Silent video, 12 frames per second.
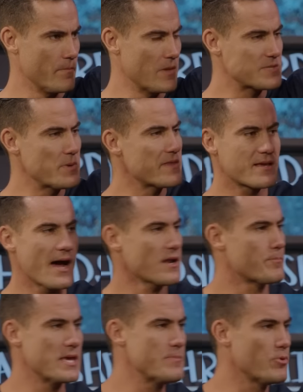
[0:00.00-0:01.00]
Let's be the kind
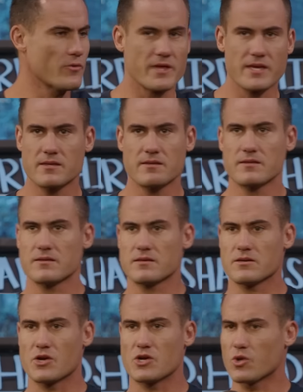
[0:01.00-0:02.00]
of people that
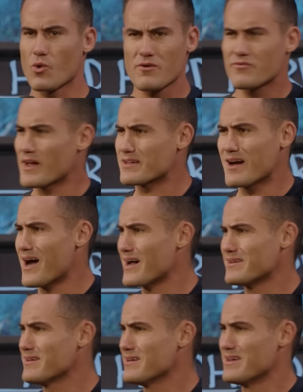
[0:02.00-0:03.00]
glorify
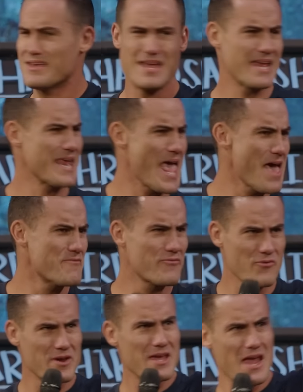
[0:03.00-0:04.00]
God in every